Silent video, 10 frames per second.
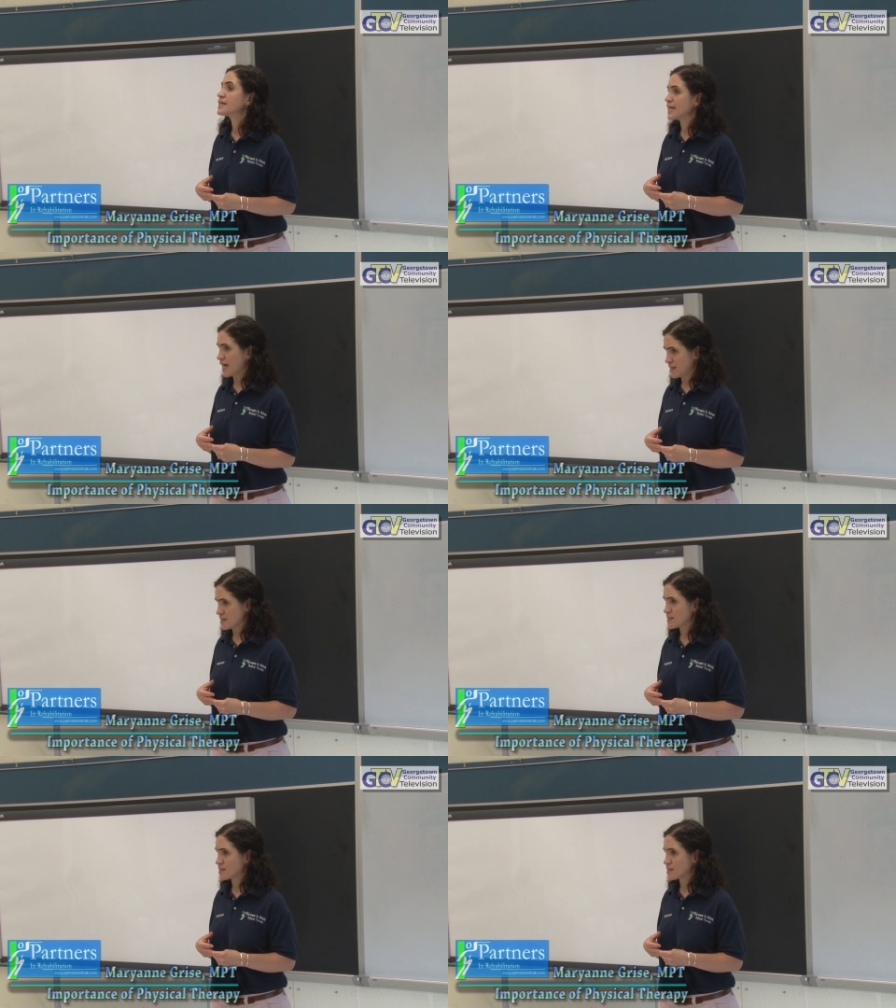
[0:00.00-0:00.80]
Yes.
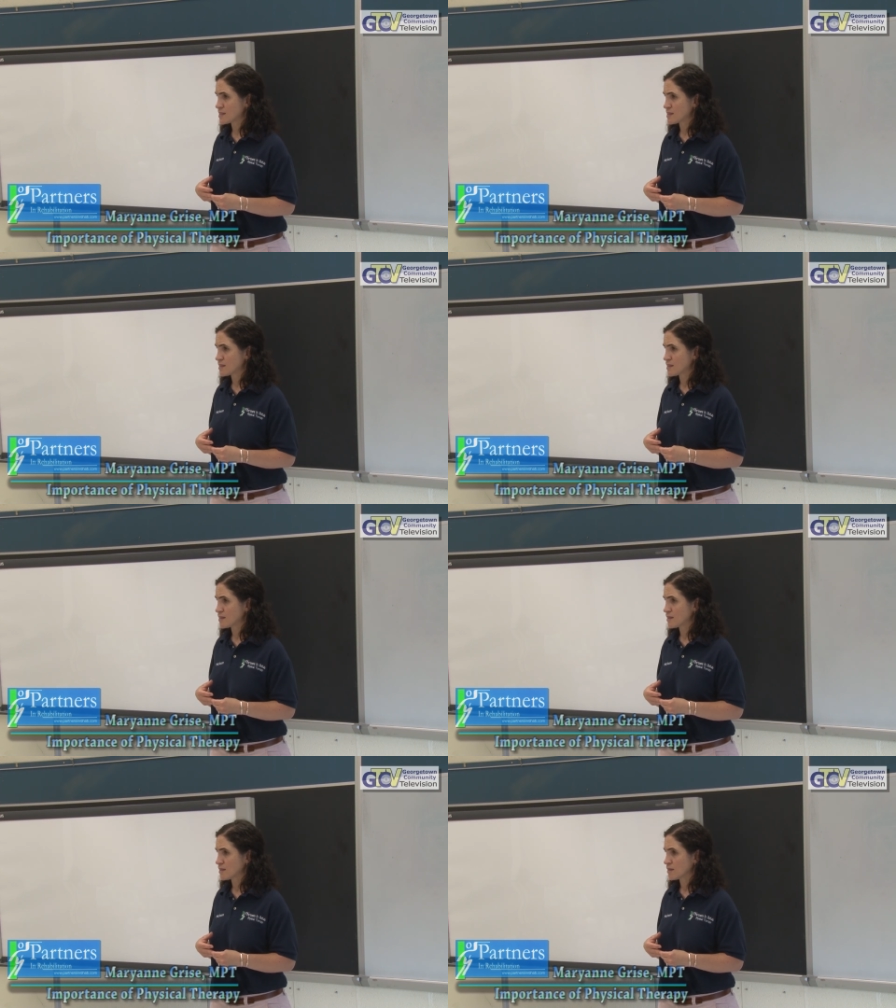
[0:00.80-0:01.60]
You know,
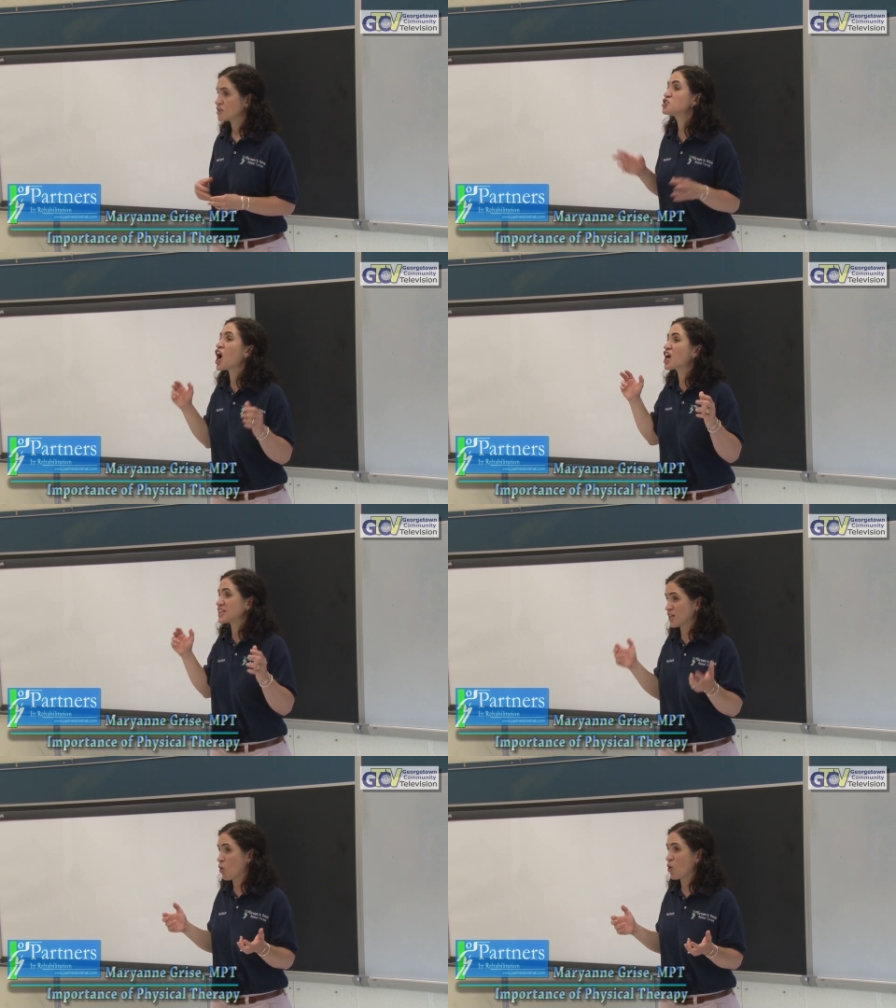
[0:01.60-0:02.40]
but uh, a
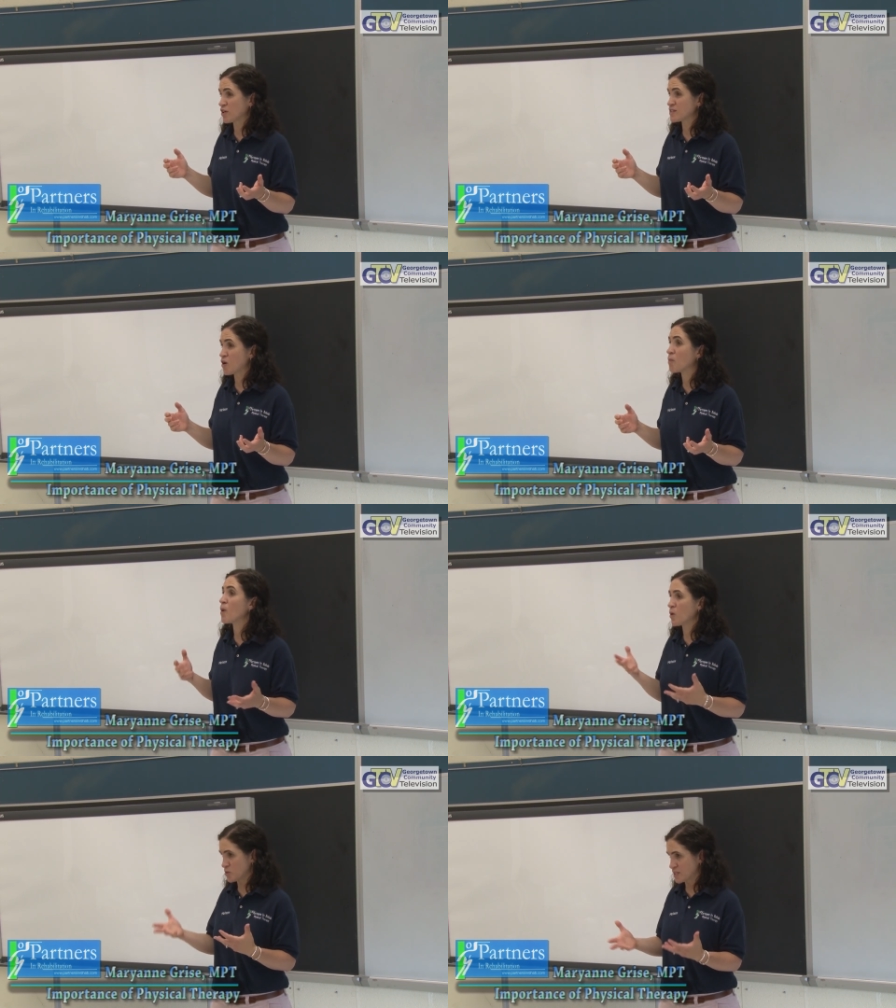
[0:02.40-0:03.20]
Charlie horse.
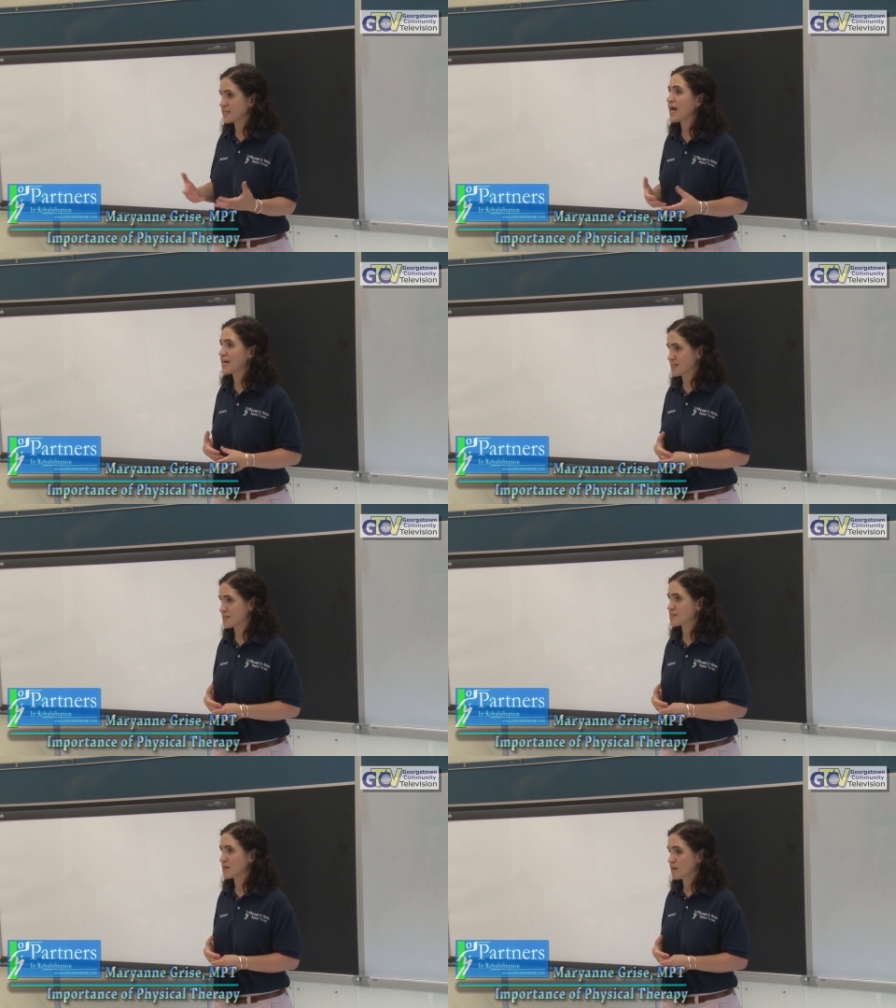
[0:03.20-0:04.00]
Yes. Almost.
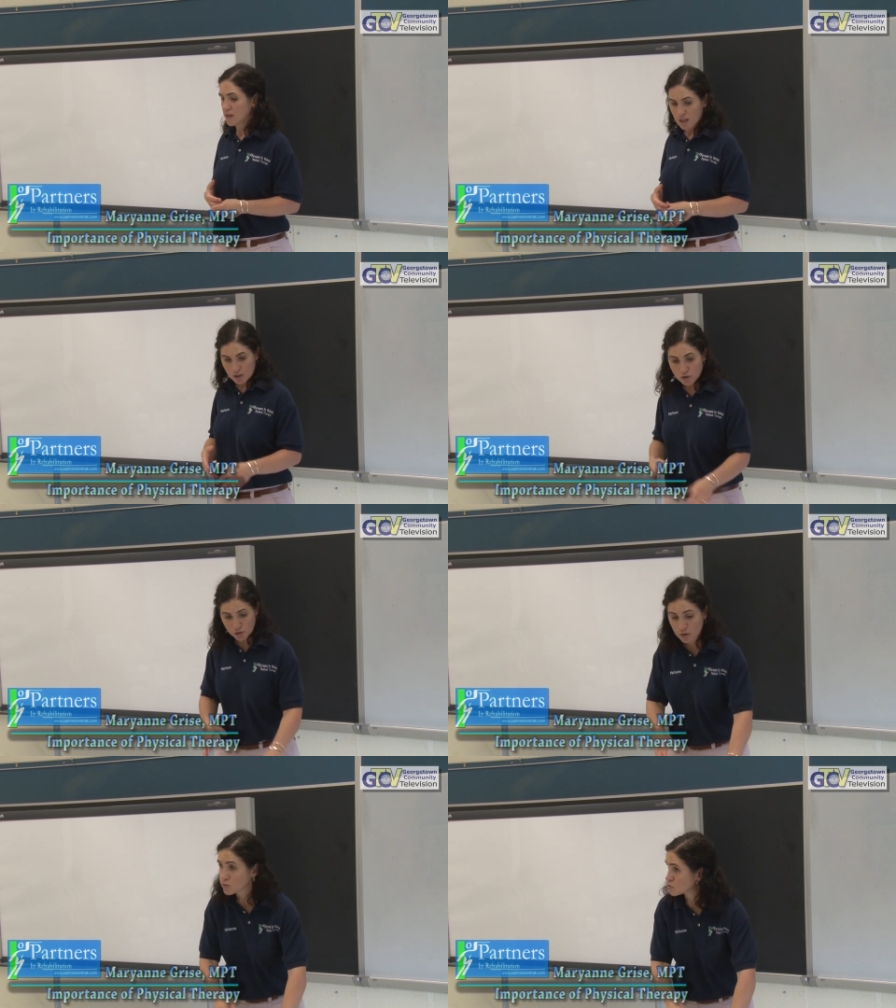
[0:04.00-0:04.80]
Yes. yes. do
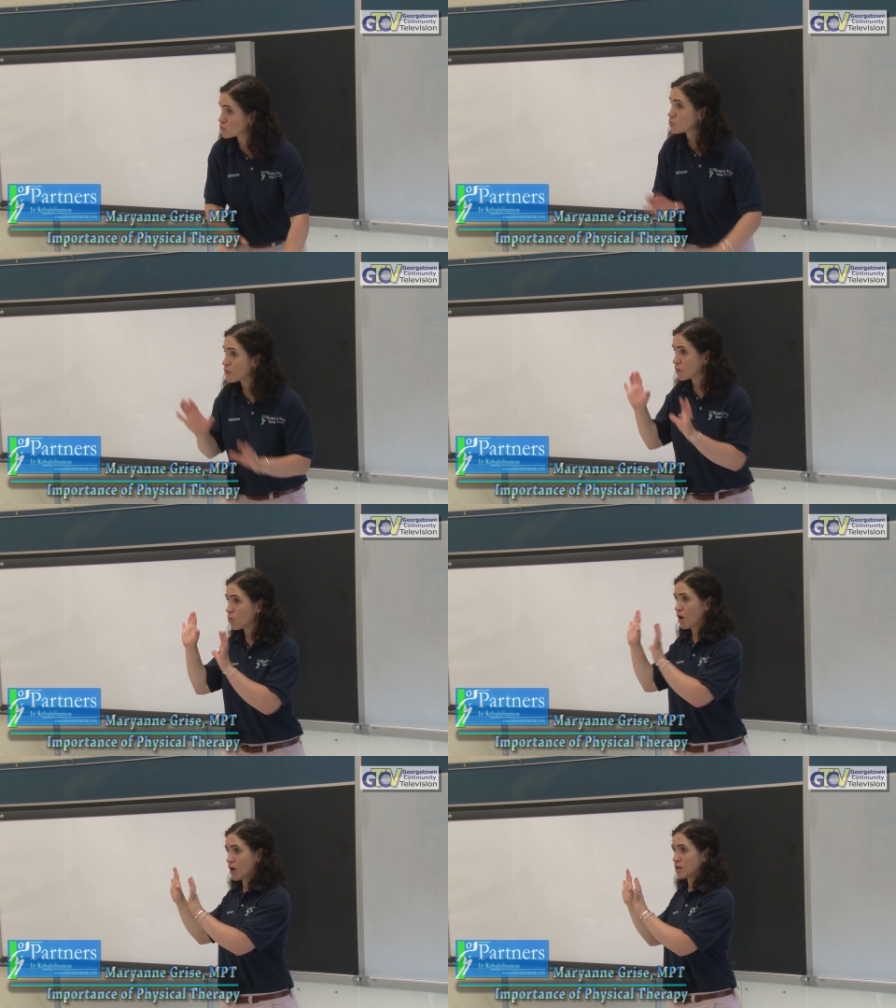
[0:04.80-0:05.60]
you do the
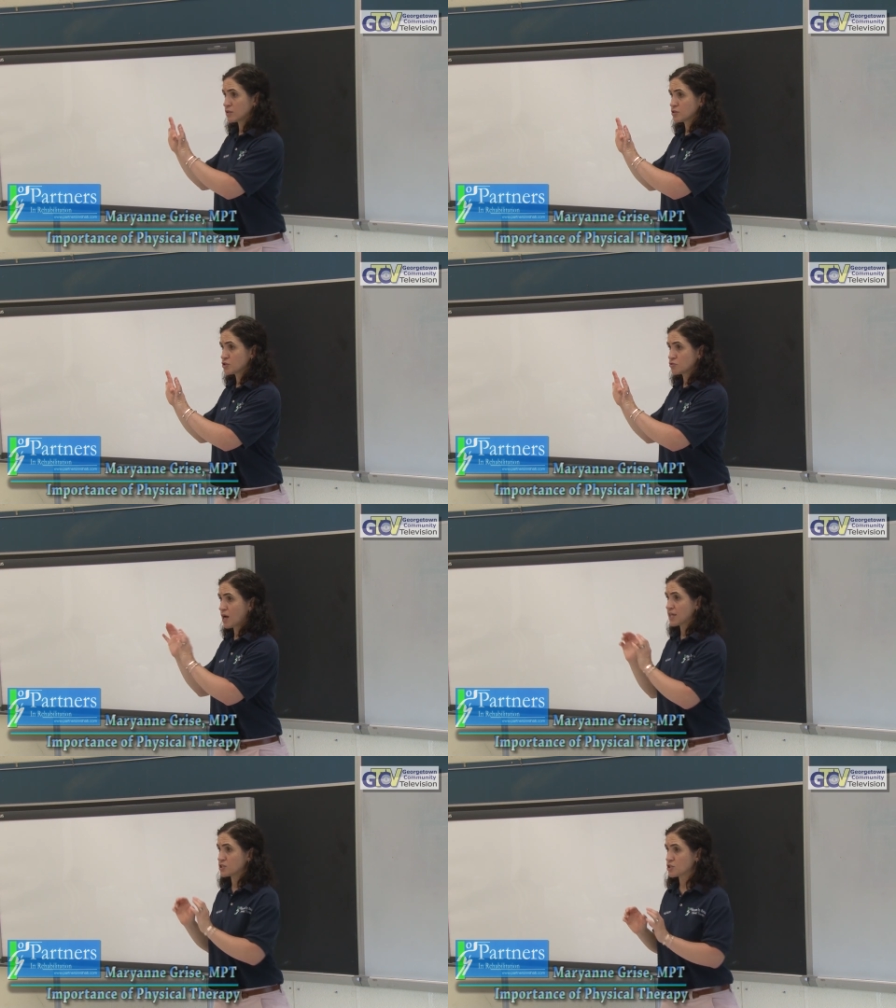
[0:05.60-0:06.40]
wall
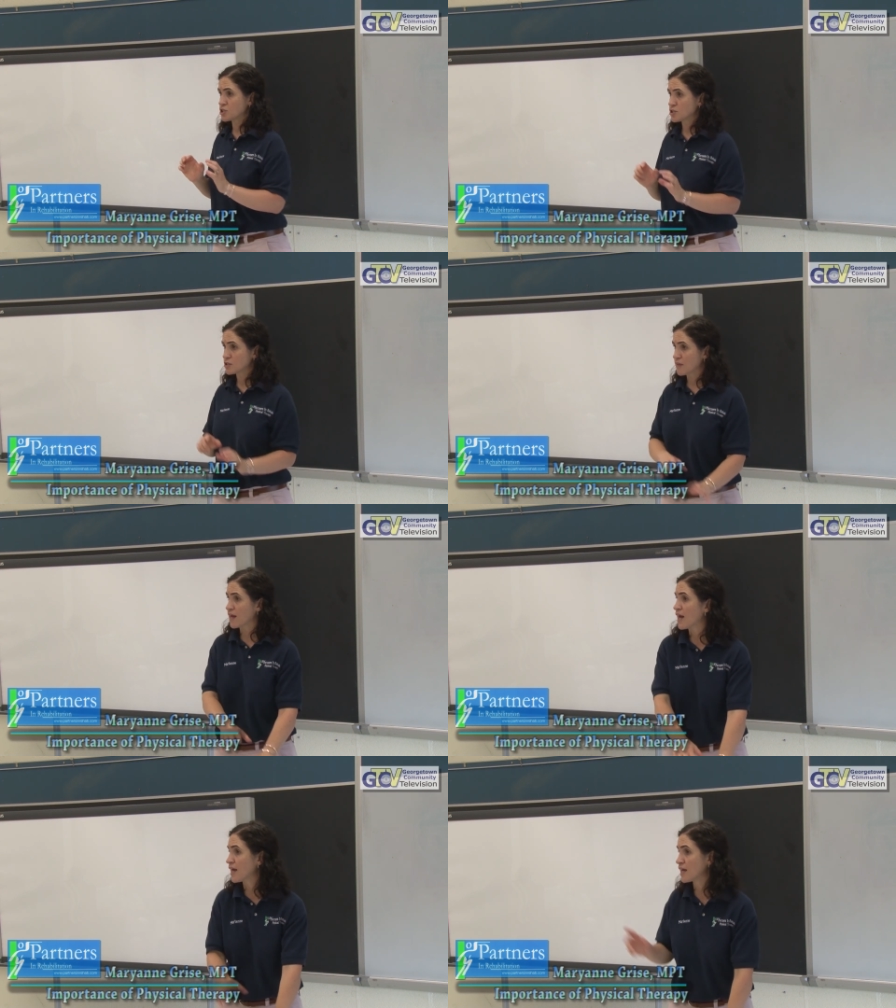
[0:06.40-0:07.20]
stretch?
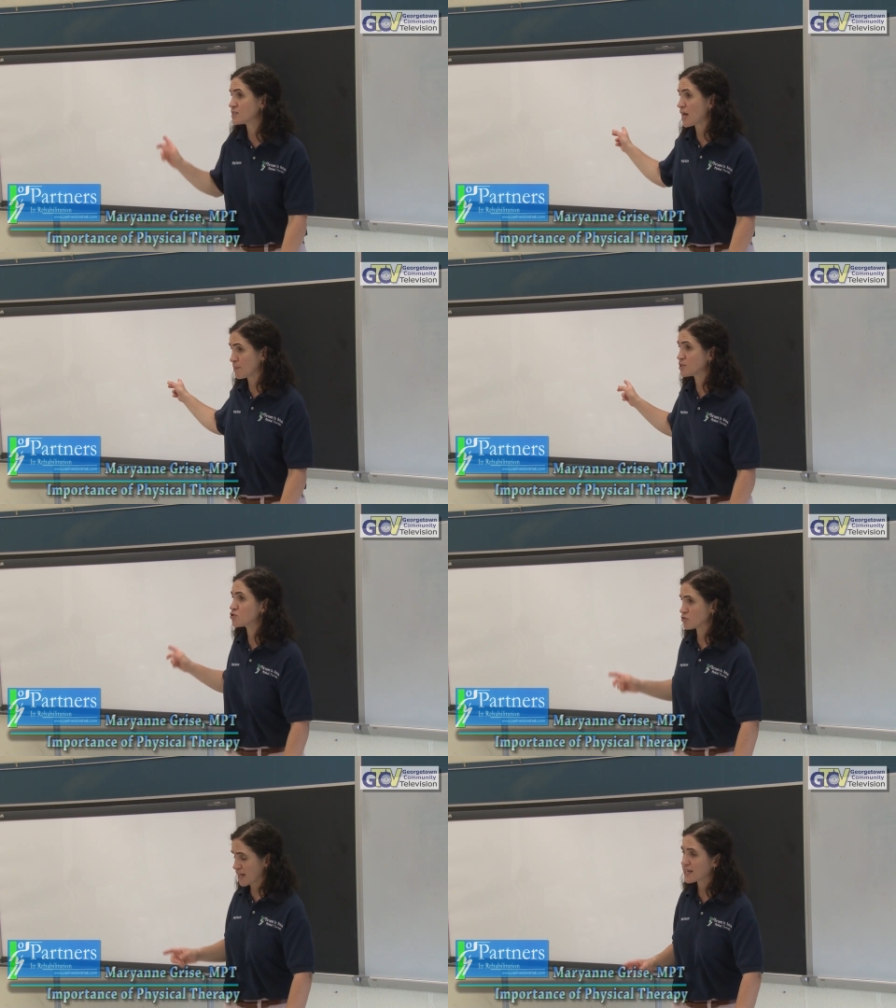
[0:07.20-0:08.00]
that I have
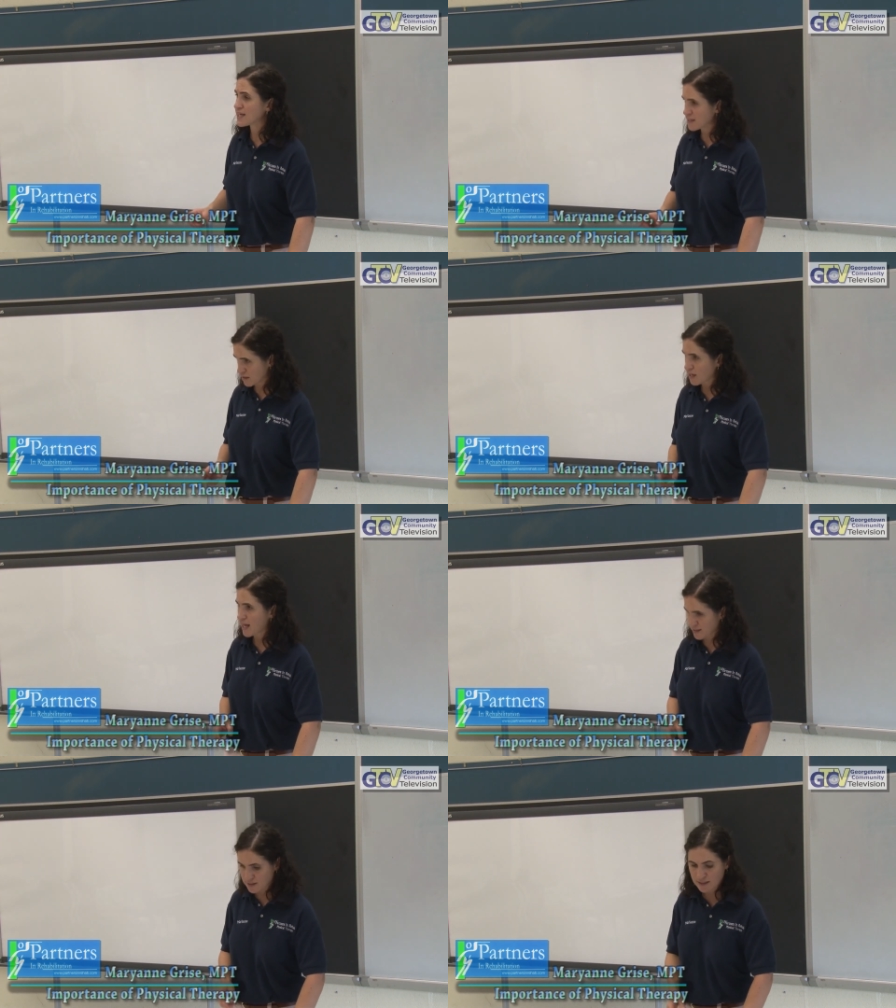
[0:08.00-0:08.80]
demonstrated.
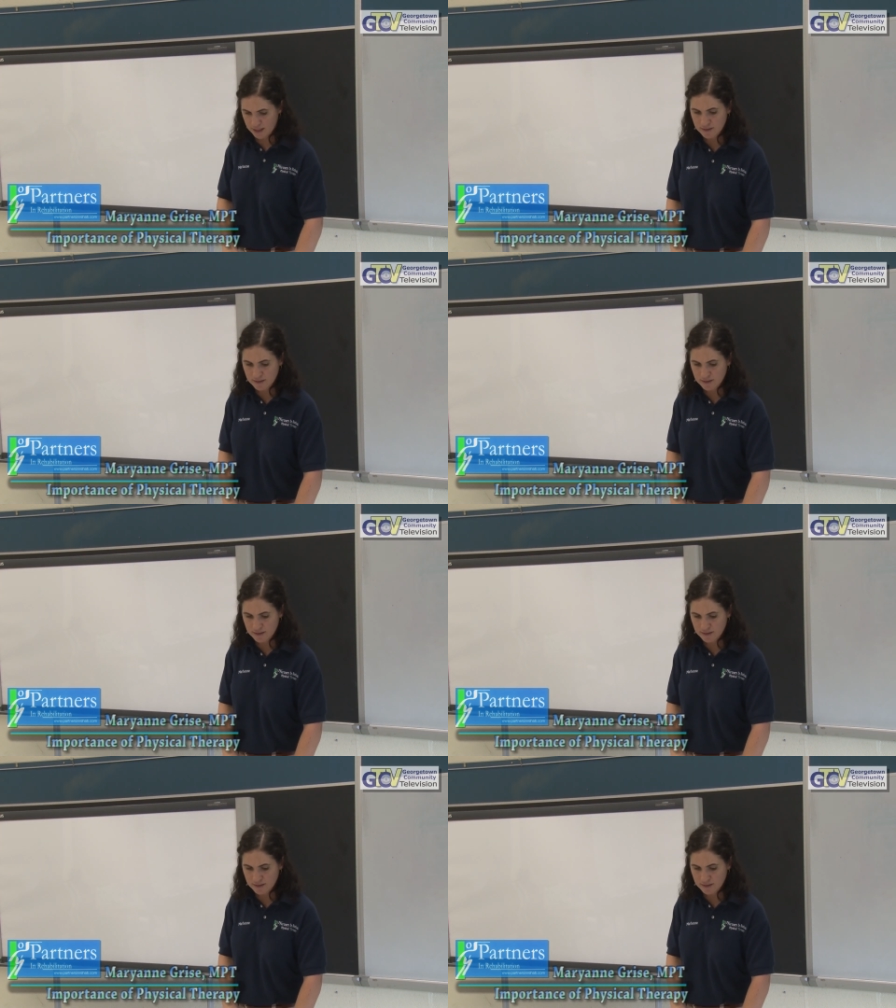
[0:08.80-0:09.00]
Excellent.